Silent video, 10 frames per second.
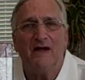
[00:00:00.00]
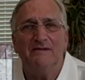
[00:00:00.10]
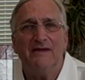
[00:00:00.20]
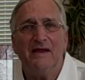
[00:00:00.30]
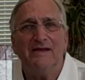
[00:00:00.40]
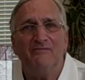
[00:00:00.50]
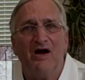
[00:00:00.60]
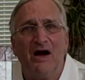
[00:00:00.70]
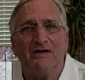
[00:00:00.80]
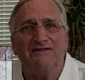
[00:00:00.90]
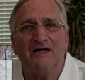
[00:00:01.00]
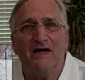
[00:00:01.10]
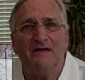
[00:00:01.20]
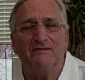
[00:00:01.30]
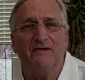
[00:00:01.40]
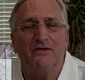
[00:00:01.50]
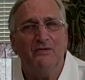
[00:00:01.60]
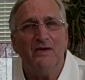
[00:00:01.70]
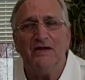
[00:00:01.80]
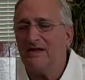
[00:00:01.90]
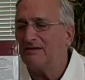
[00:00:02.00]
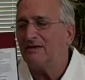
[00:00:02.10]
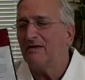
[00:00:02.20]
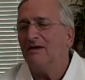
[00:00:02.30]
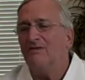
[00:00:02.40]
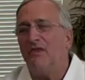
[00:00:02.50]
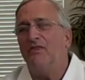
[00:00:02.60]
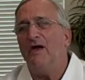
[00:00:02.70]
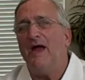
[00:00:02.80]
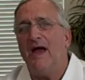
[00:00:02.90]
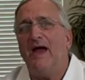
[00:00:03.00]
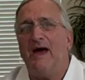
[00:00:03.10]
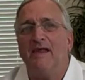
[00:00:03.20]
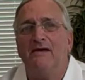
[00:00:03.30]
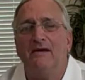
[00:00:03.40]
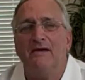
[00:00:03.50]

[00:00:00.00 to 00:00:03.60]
titanium dioxide is an ingredient that they add.